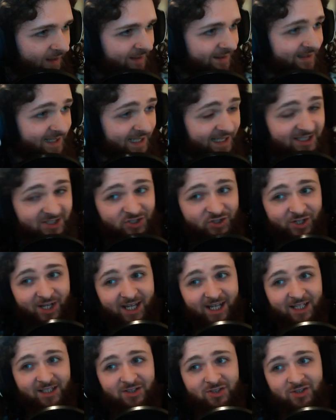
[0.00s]
this
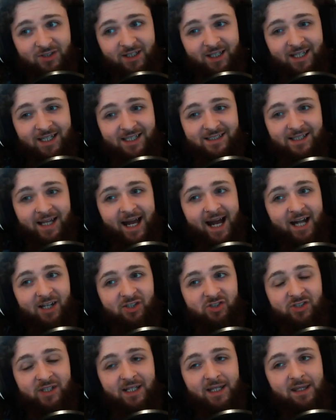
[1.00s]
change is
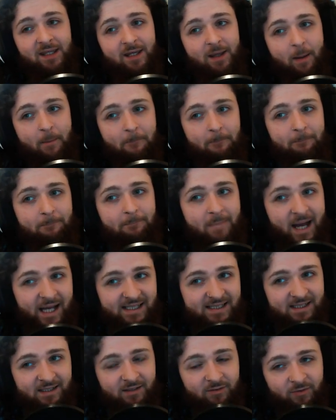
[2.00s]
actually
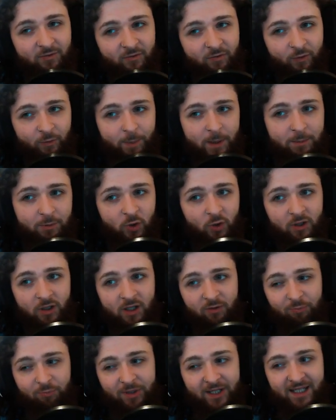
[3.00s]
massive for people who
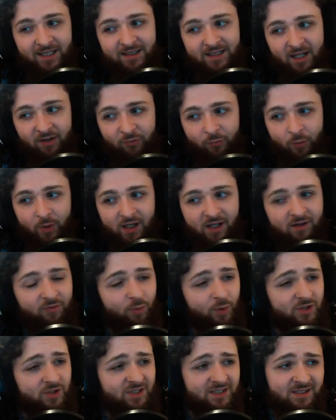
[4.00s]
love playing DEATHWAVE,
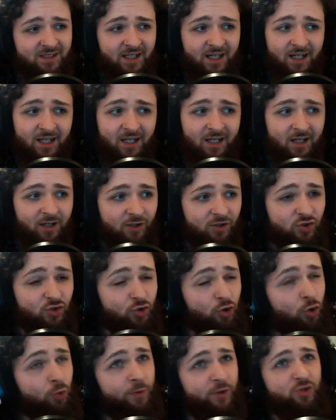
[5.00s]
which is
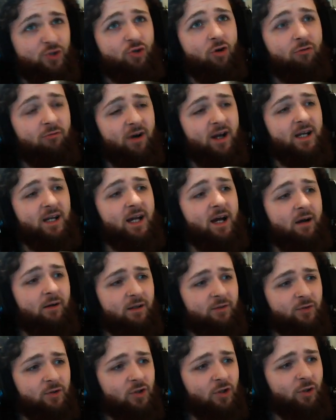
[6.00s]
super strong right now. And
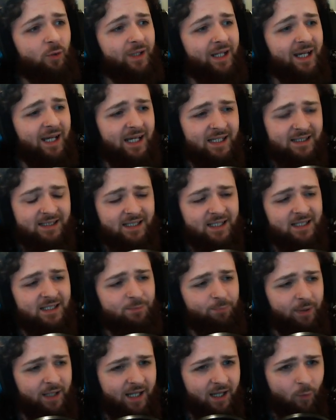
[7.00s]
if you don't know what that is
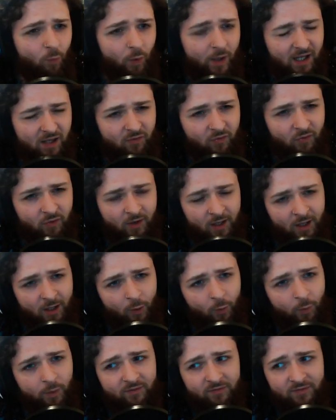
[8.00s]
playing Wave
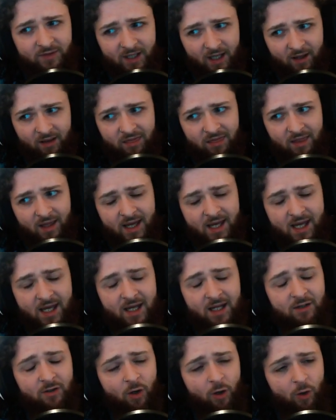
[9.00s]
with Death
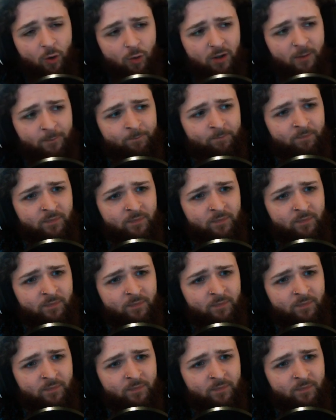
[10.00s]
and Hulk.